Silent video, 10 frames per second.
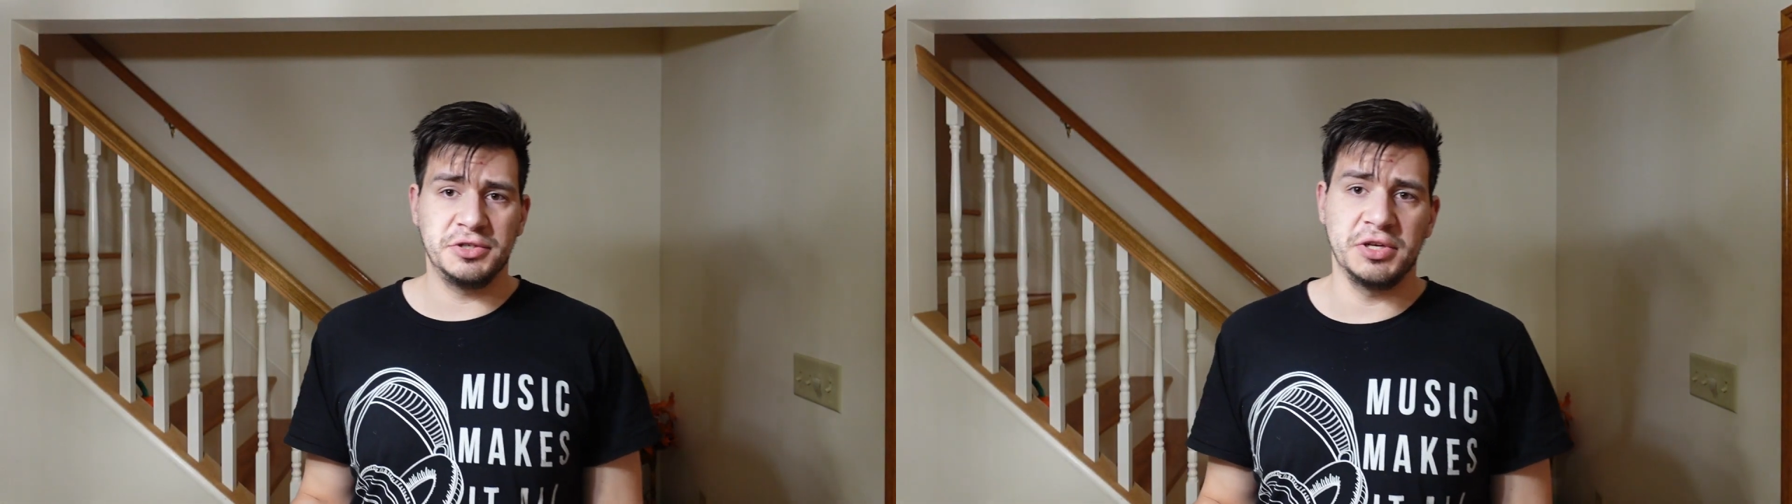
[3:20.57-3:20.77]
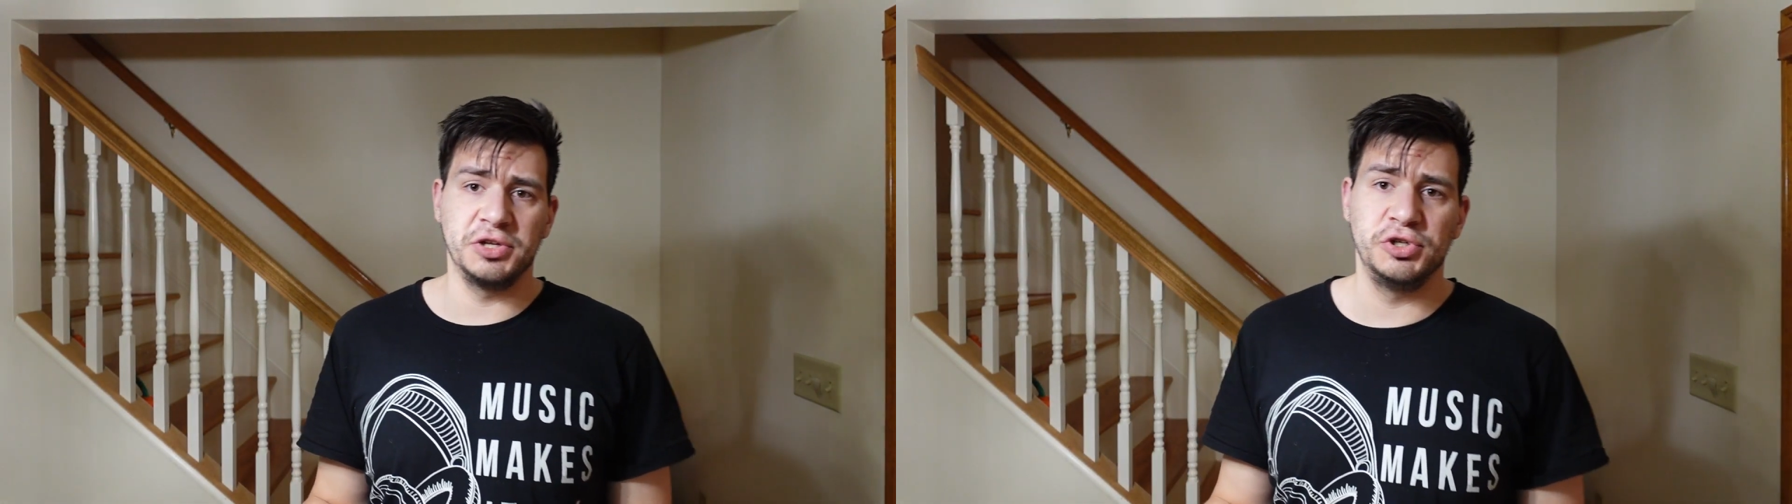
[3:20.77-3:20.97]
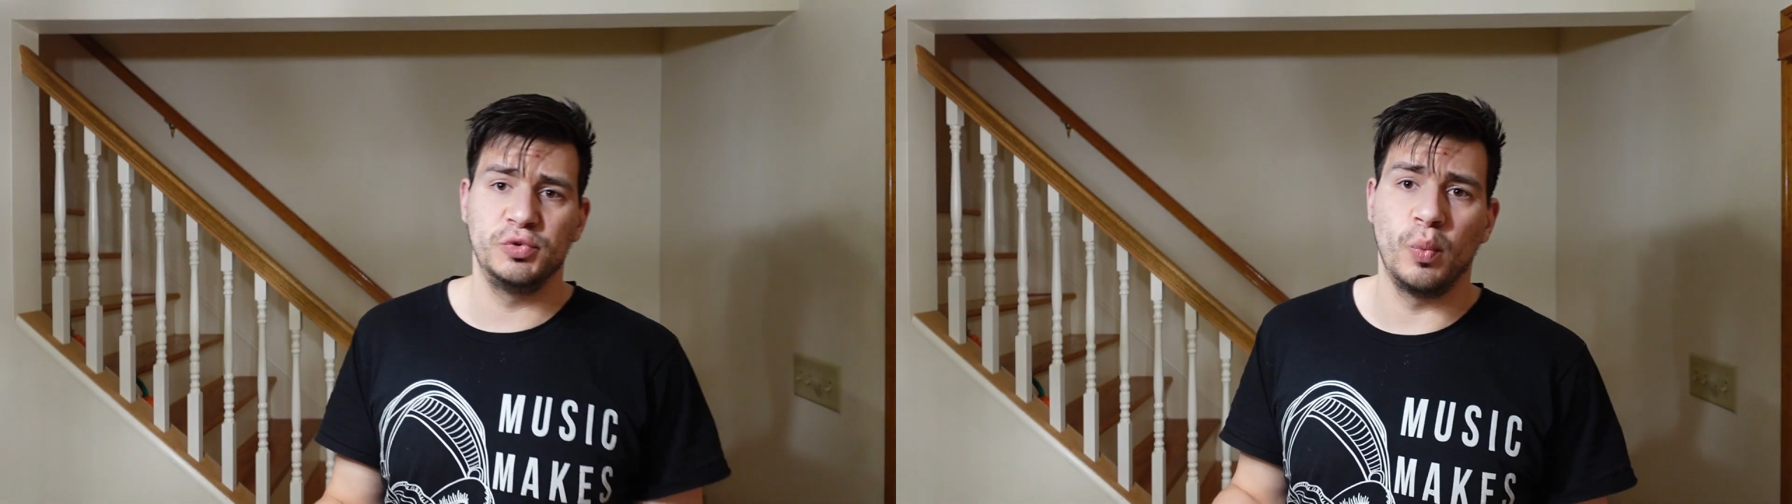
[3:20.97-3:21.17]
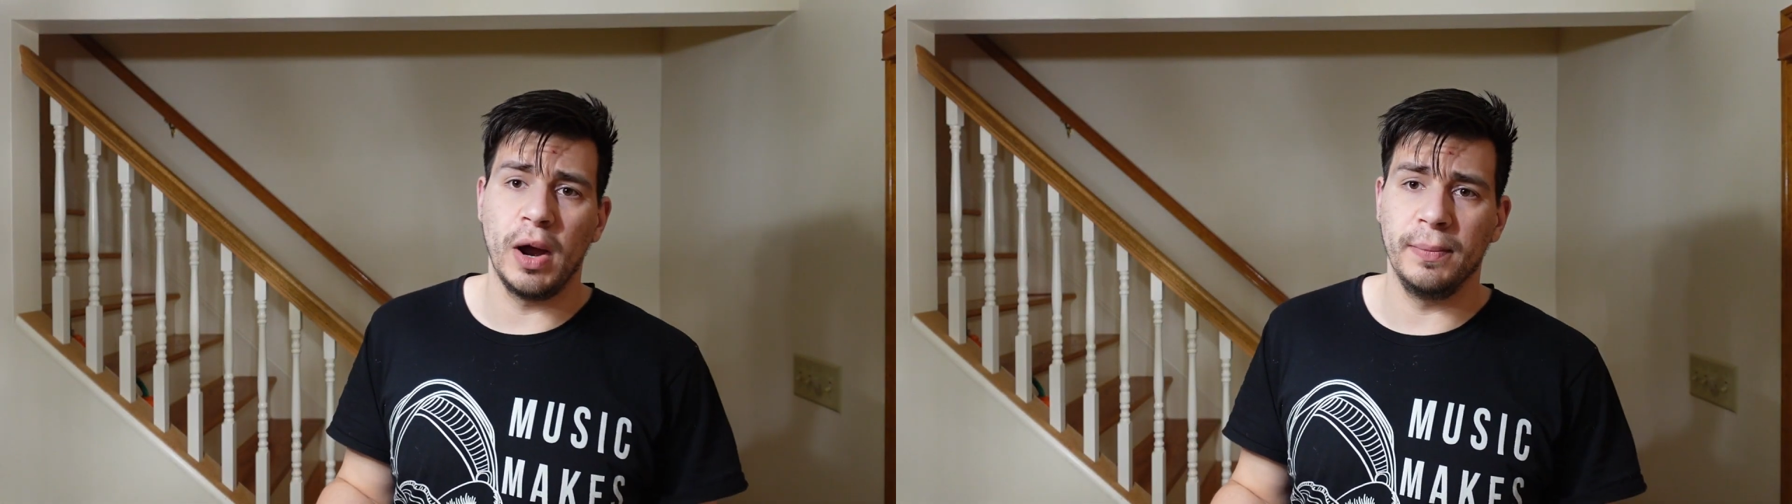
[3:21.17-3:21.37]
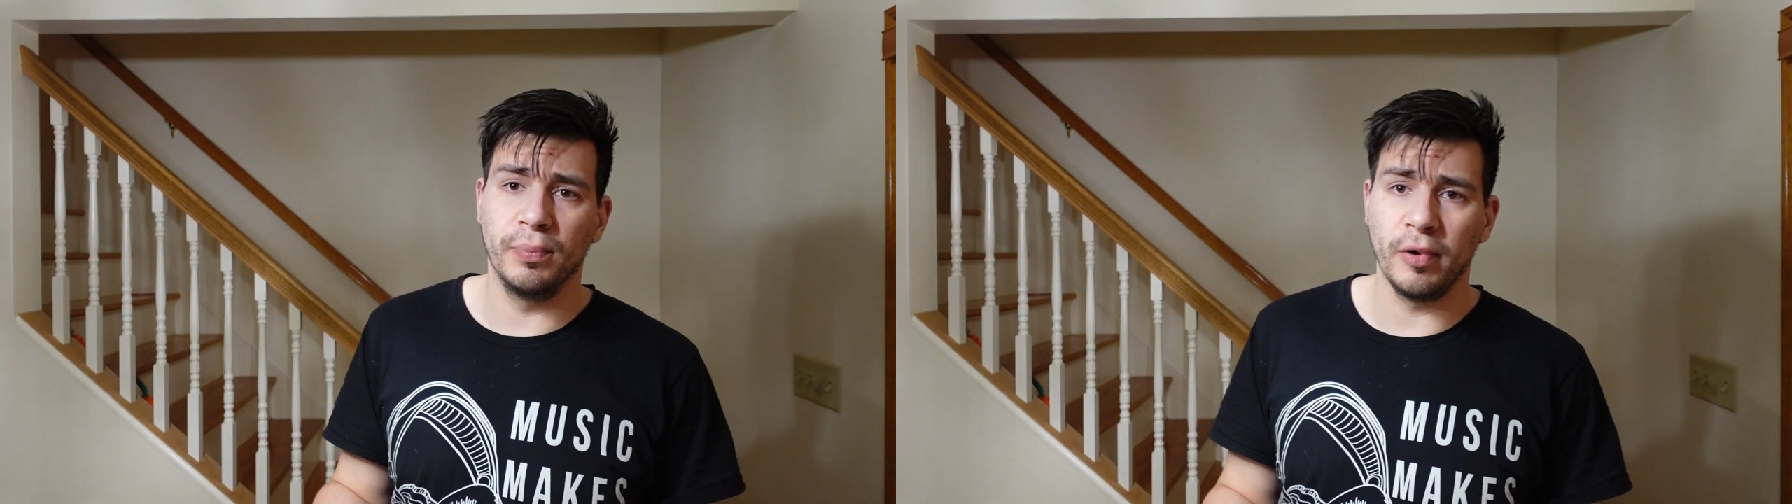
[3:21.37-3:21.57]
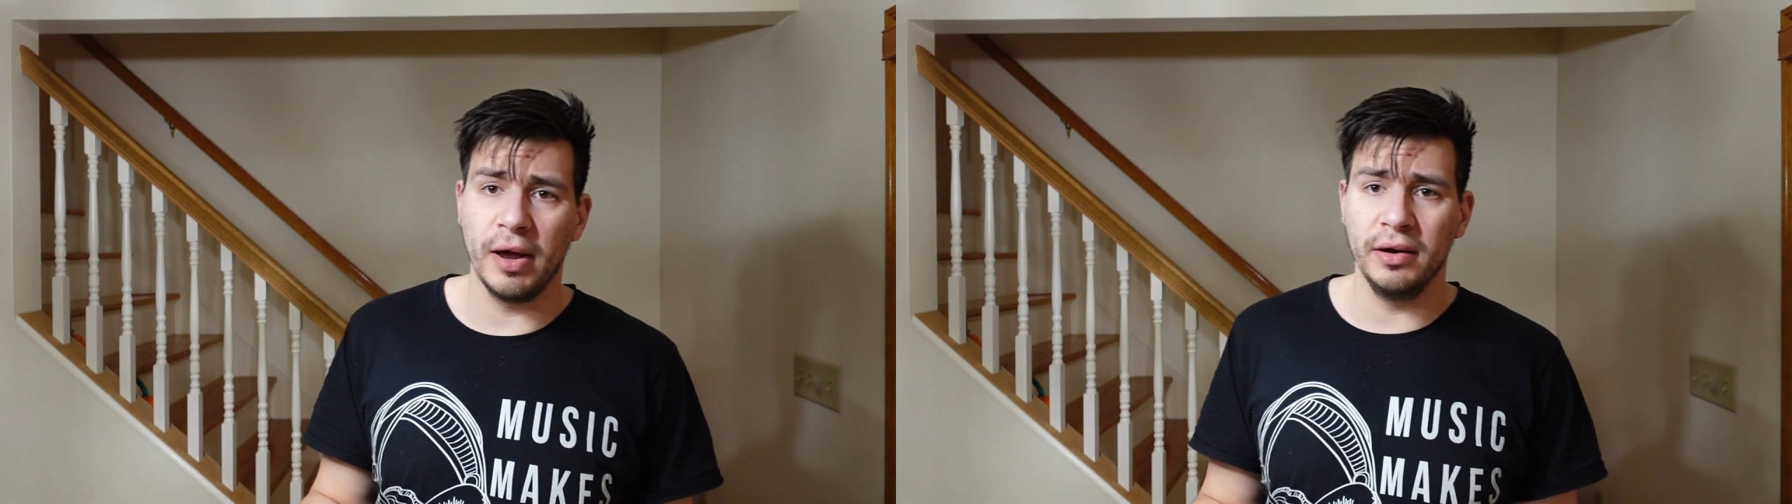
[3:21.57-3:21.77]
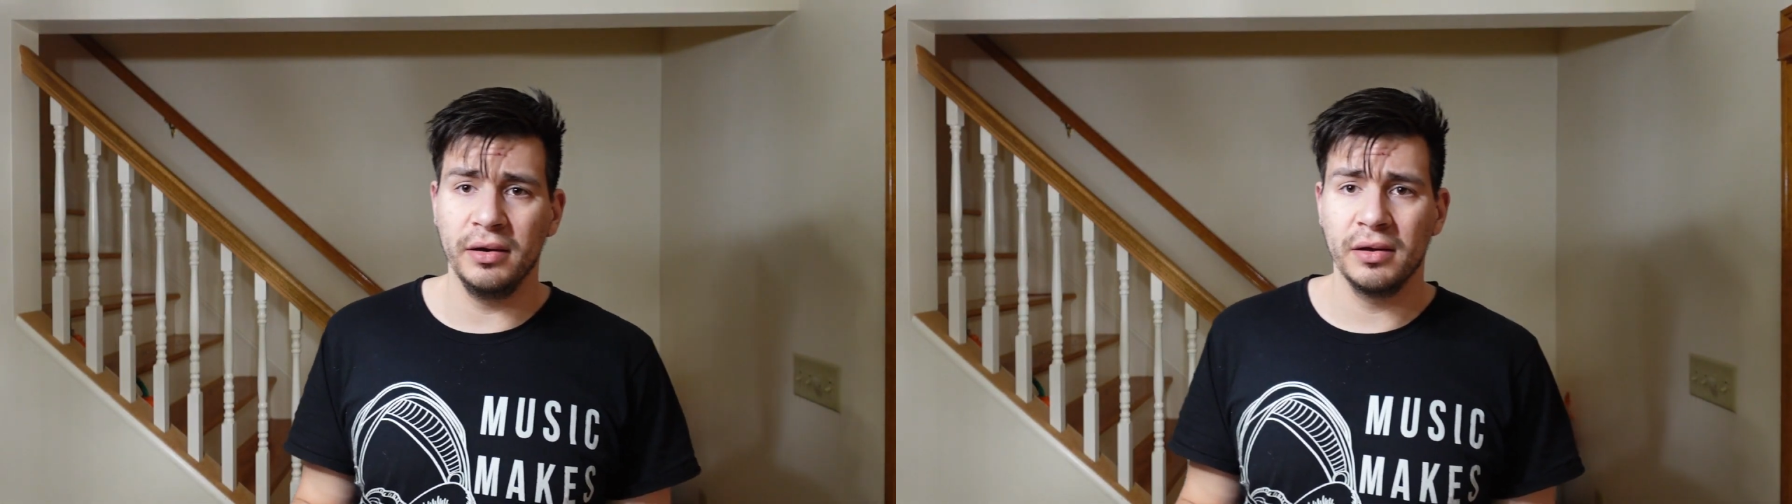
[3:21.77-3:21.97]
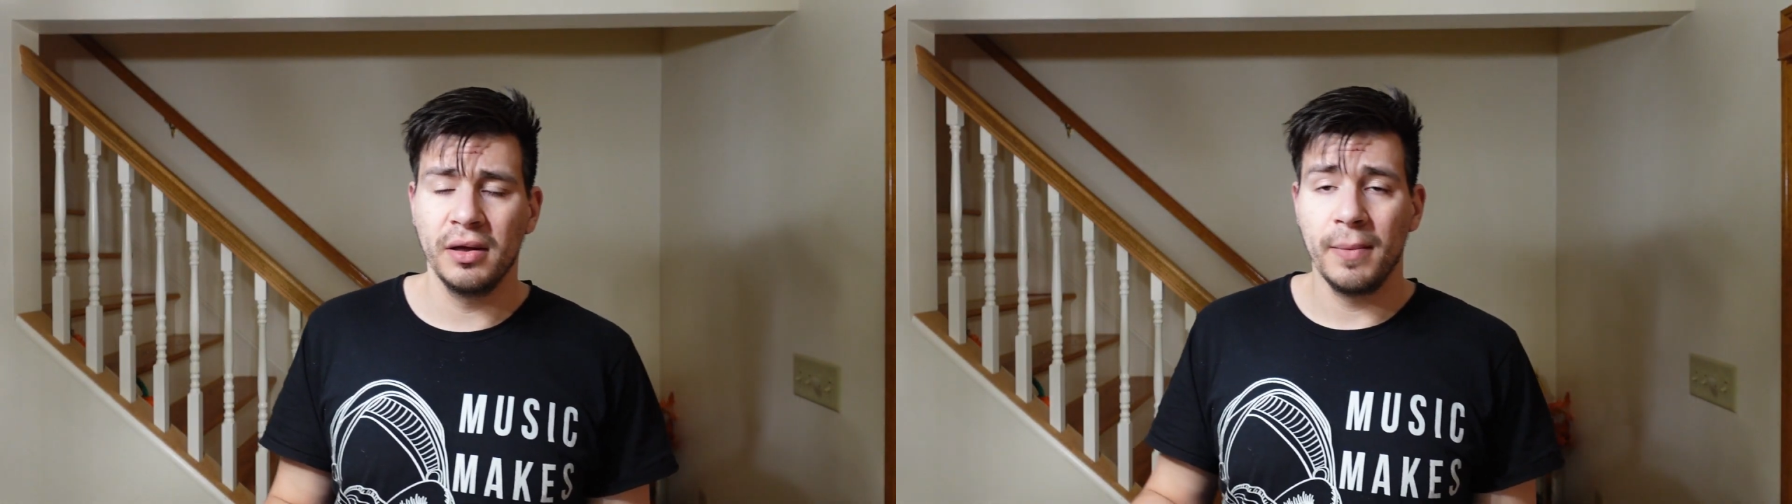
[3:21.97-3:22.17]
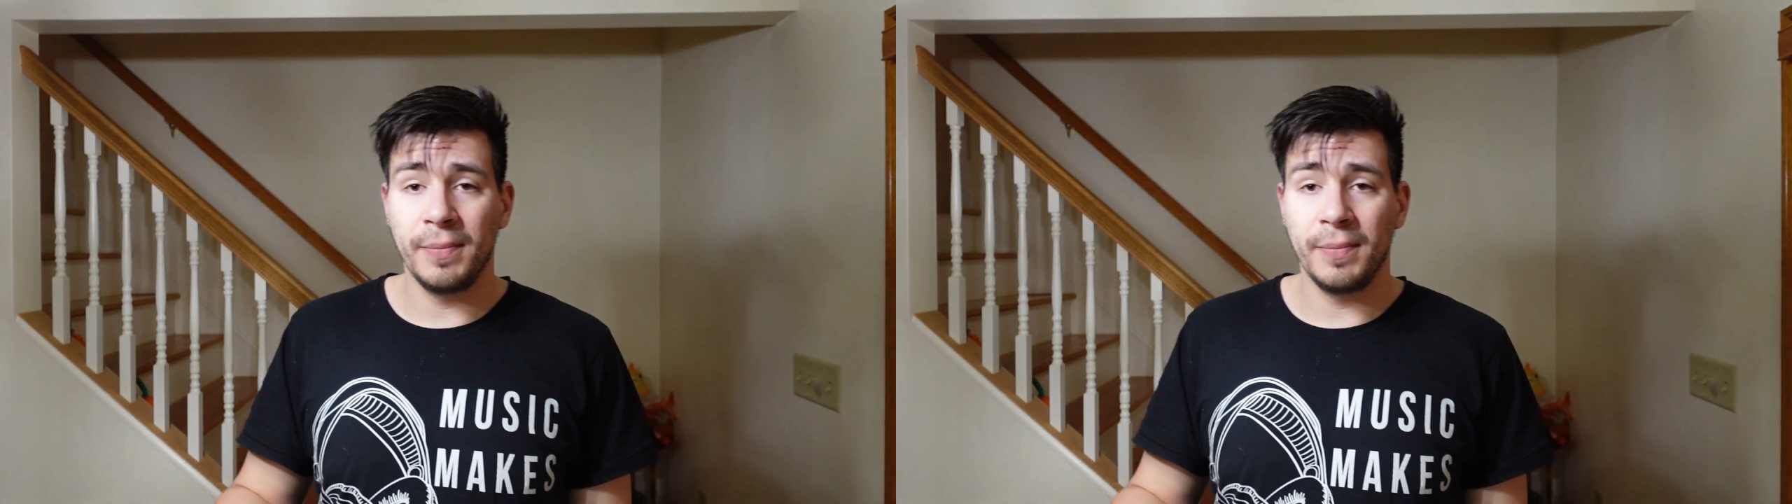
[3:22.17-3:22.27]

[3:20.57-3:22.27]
such as white bread,